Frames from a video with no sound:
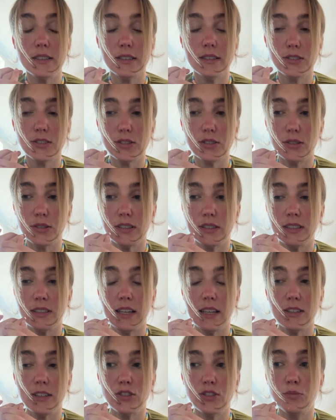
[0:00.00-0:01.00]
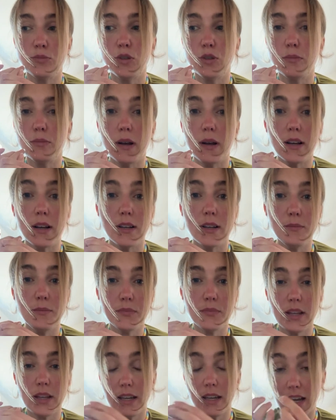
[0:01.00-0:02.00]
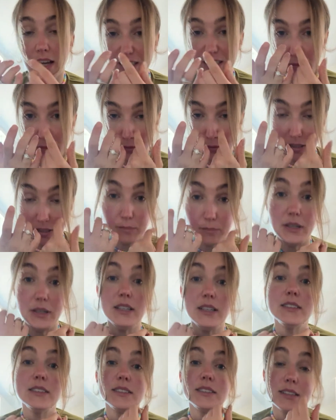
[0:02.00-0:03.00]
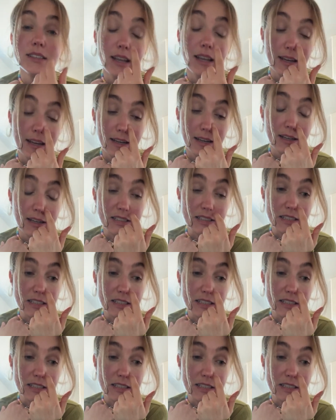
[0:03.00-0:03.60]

So it said Schmuckmacher, and he asked me what that means, and then I was